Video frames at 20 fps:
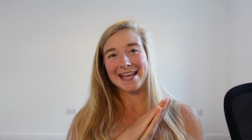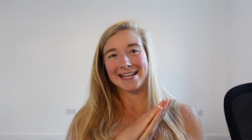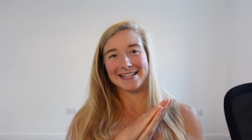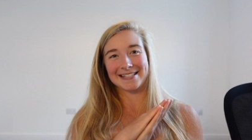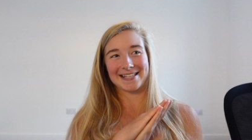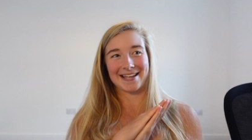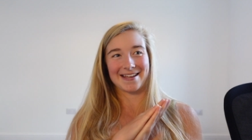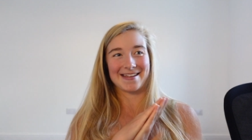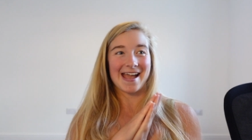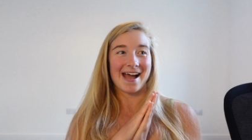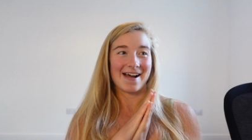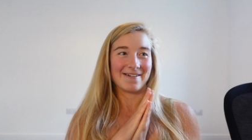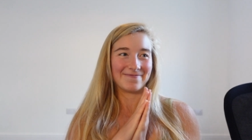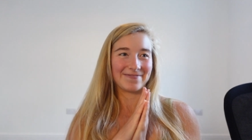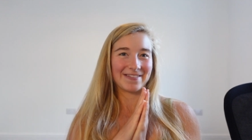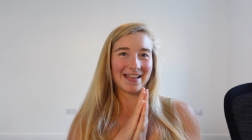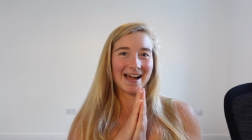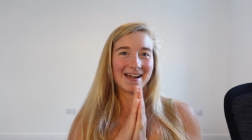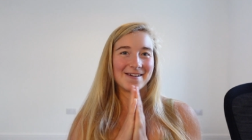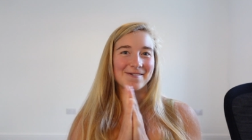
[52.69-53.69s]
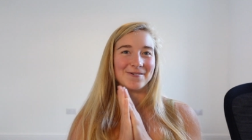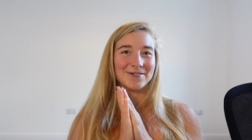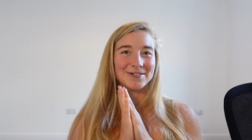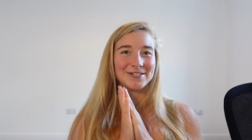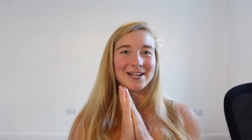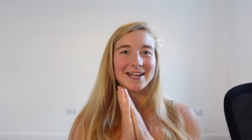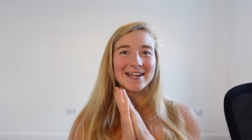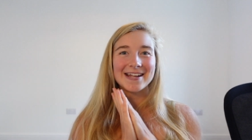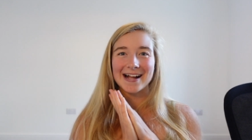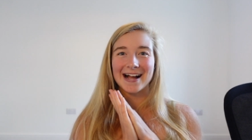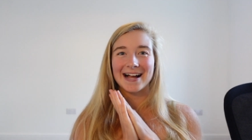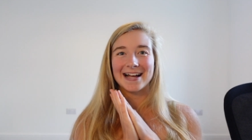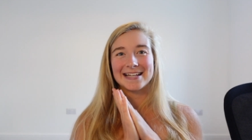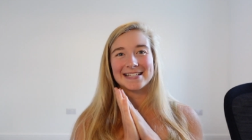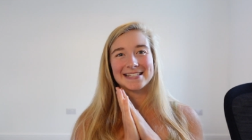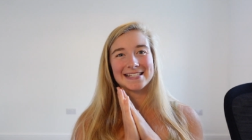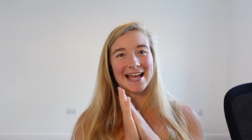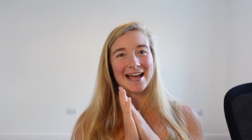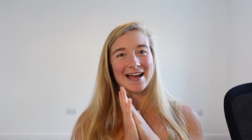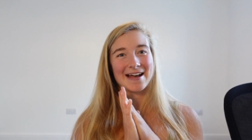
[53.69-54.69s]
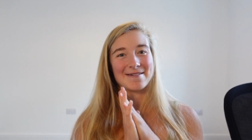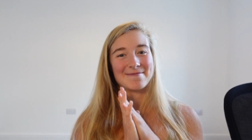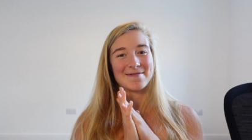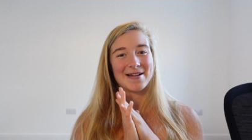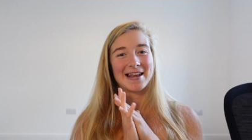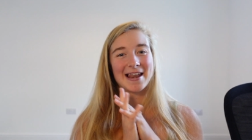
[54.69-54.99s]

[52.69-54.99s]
so yeah I will show you guys um,